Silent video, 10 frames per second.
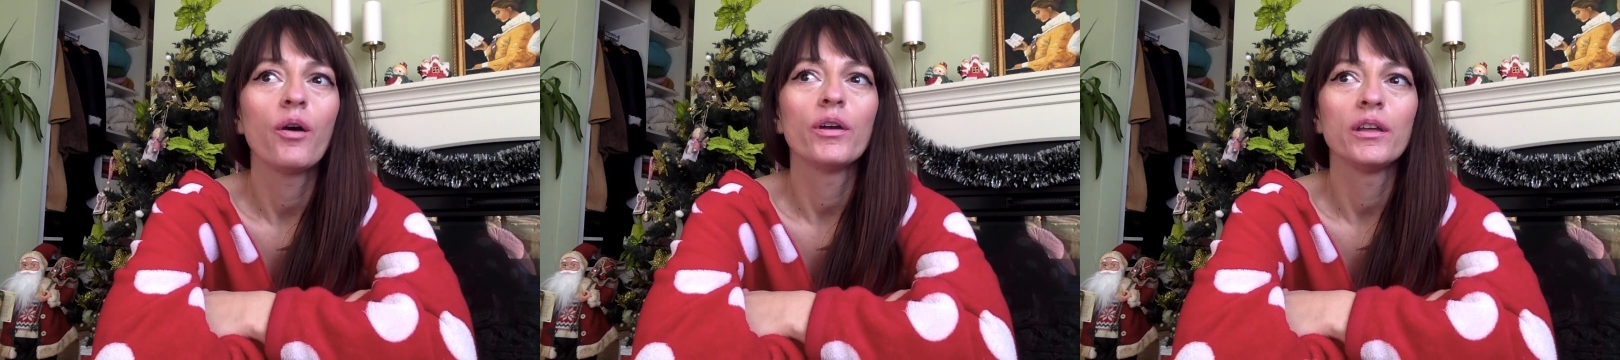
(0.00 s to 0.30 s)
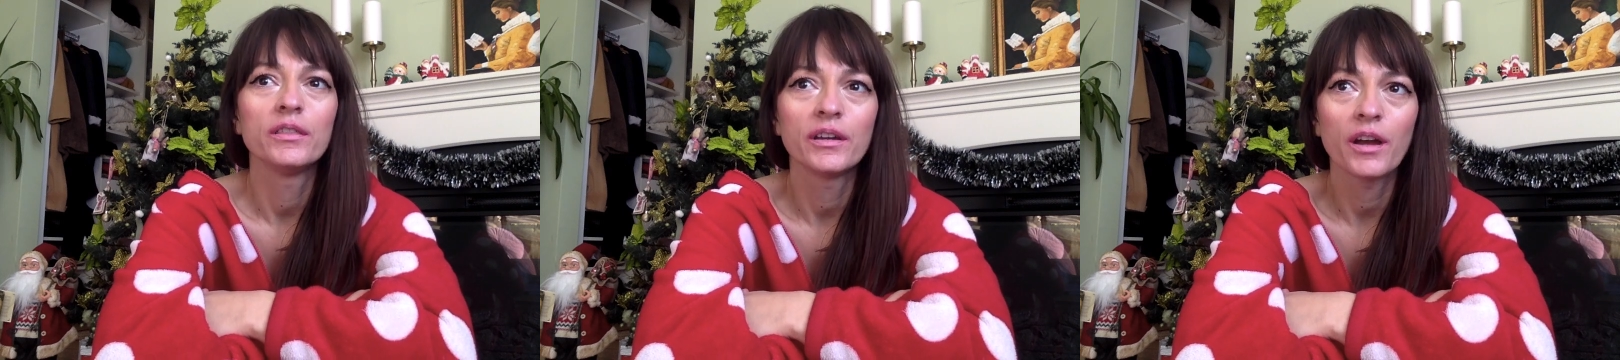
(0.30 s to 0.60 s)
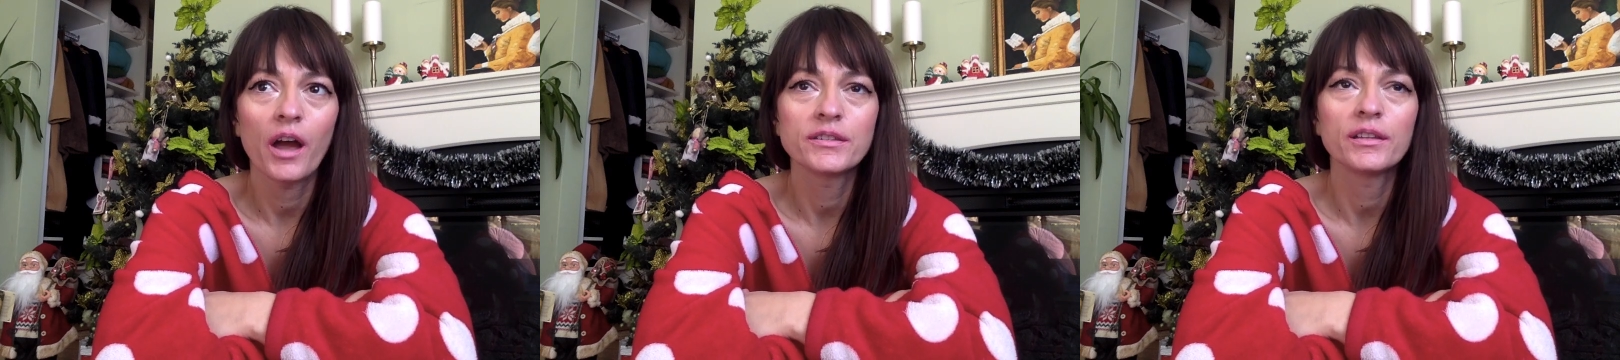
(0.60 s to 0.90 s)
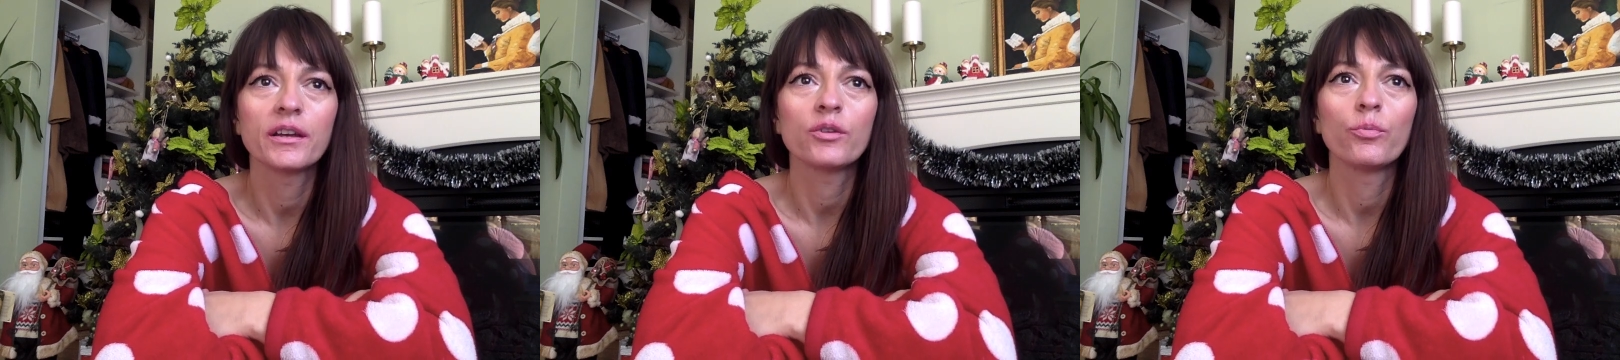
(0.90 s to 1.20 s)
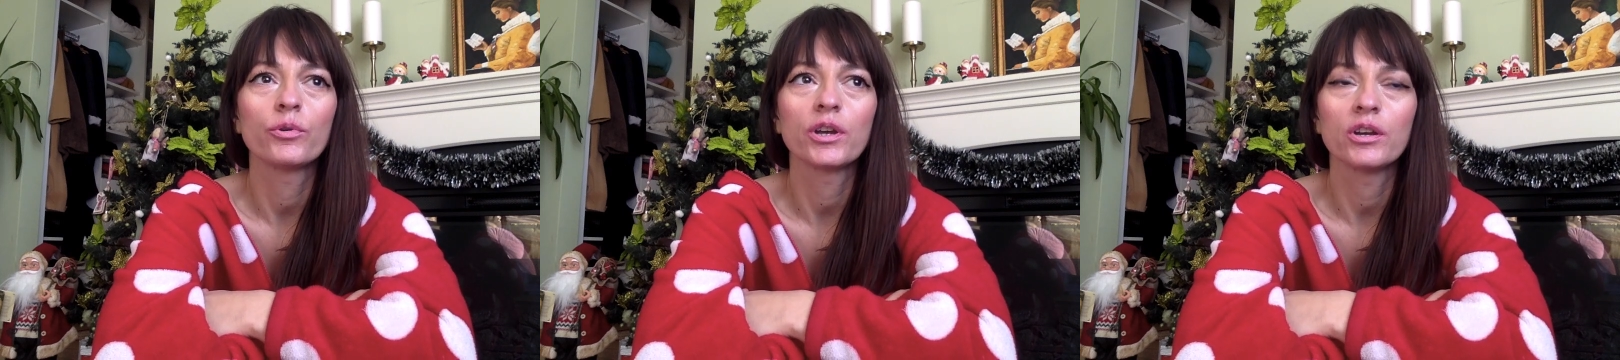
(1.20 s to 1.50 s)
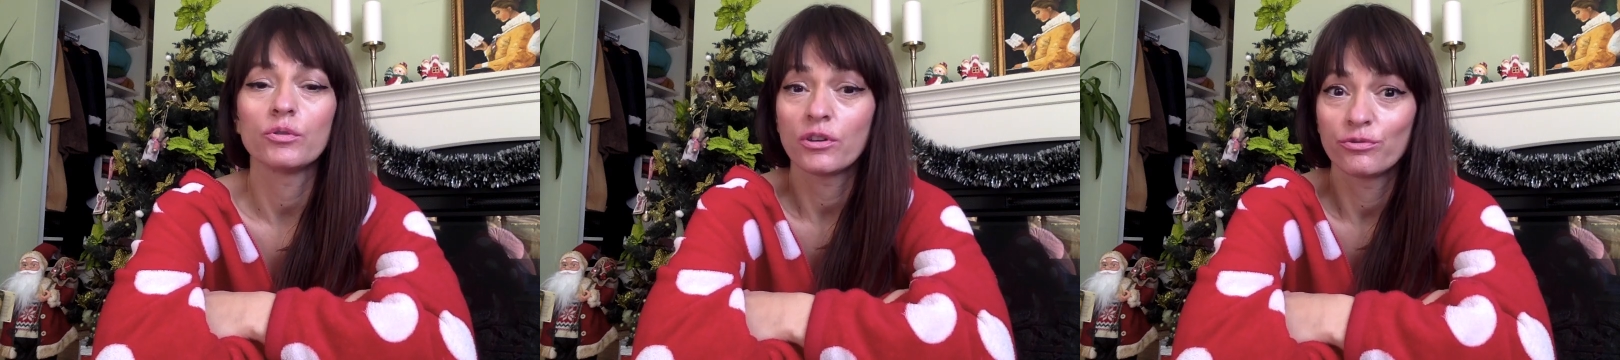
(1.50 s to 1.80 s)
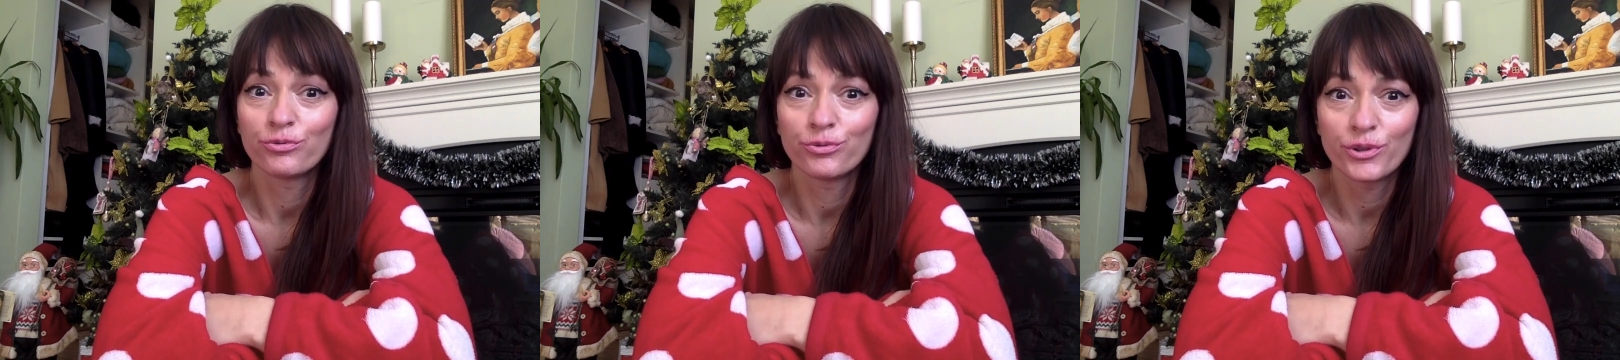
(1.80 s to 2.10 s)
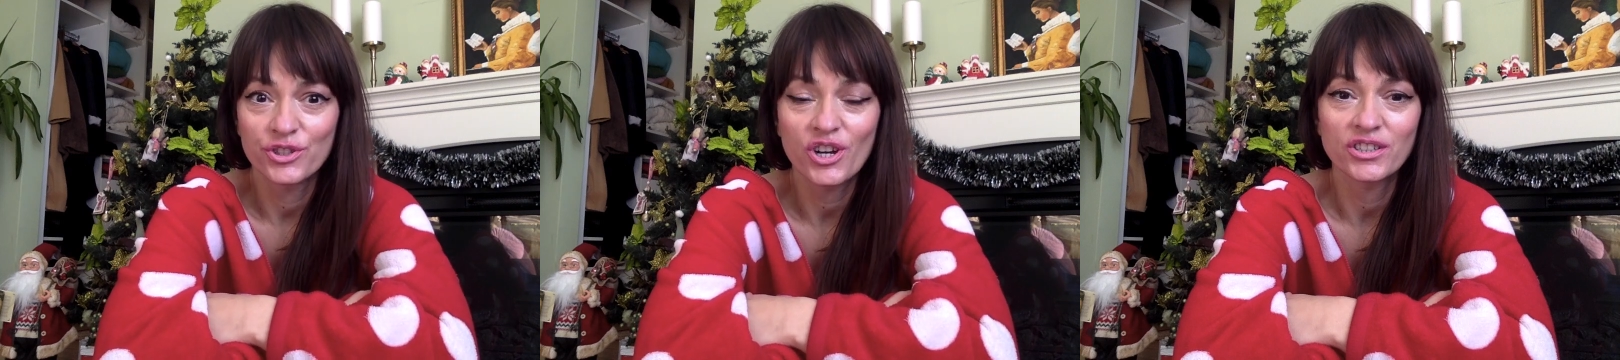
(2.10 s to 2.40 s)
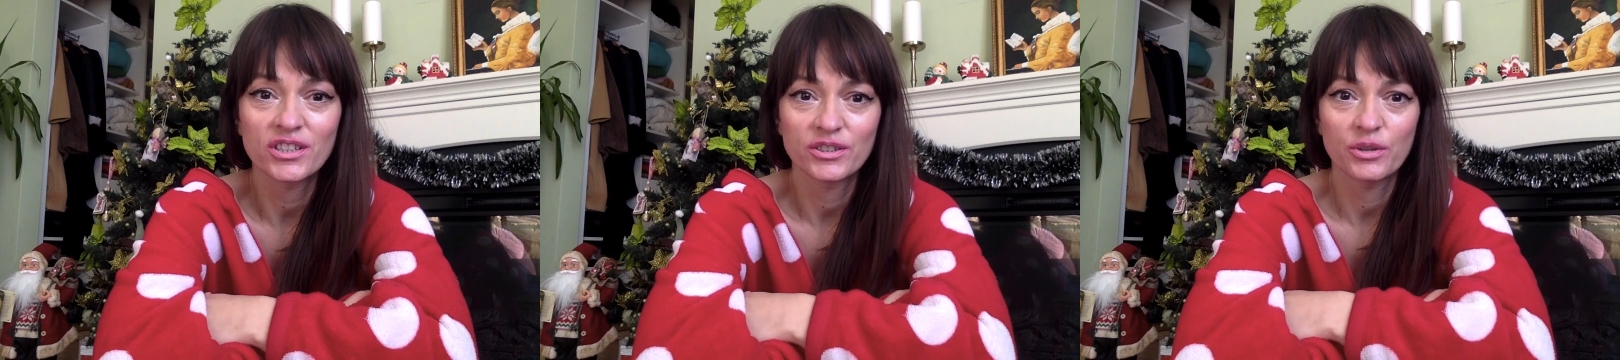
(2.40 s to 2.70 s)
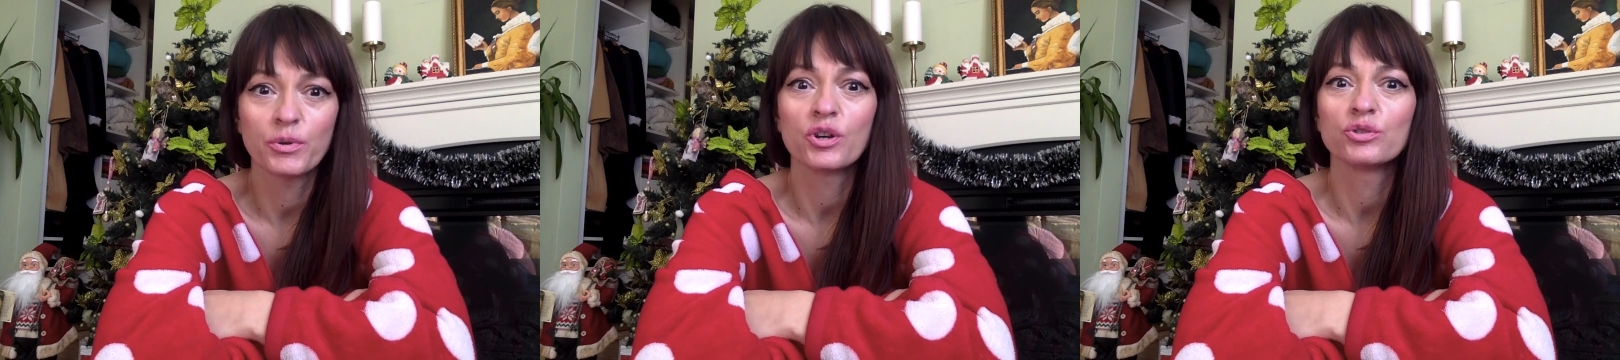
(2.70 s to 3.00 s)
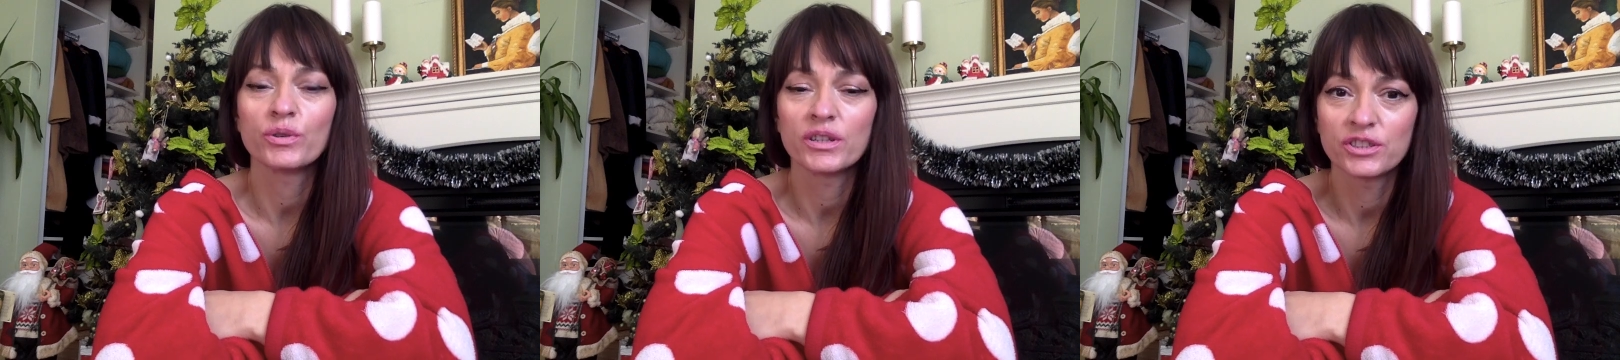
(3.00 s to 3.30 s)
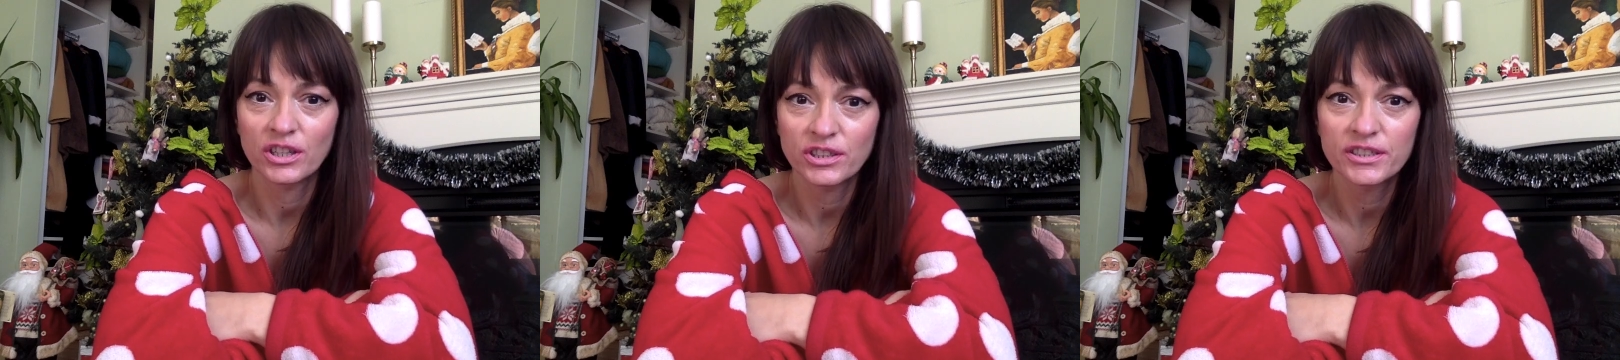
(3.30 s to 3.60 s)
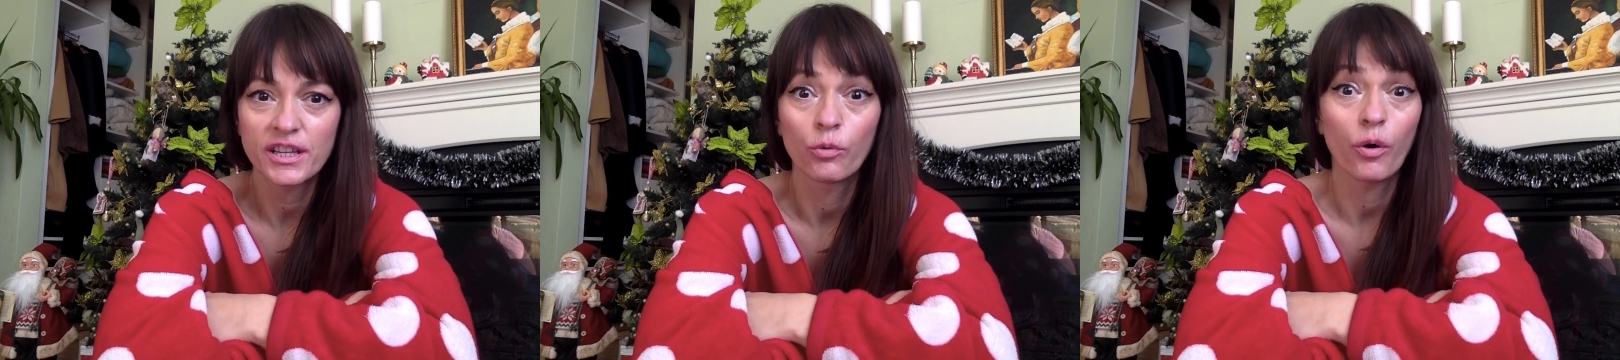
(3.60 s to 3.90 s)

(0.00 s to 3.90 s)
in there I said like, okay, if we judge other, it's because we judge ourselves.